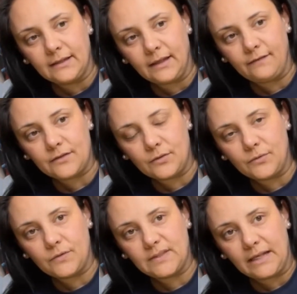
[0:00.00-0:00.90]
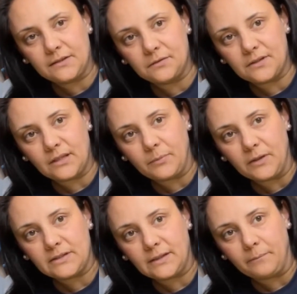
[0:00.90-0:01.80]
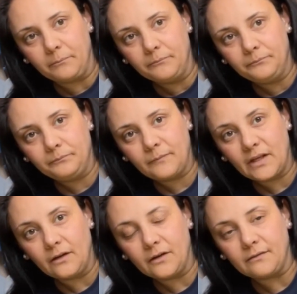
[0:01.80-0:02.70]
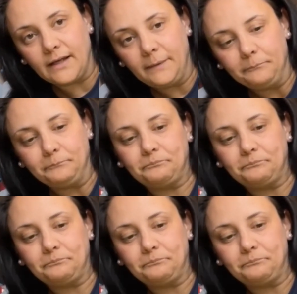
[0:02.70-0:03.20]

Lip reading: if it's all settled at the bottom. All right.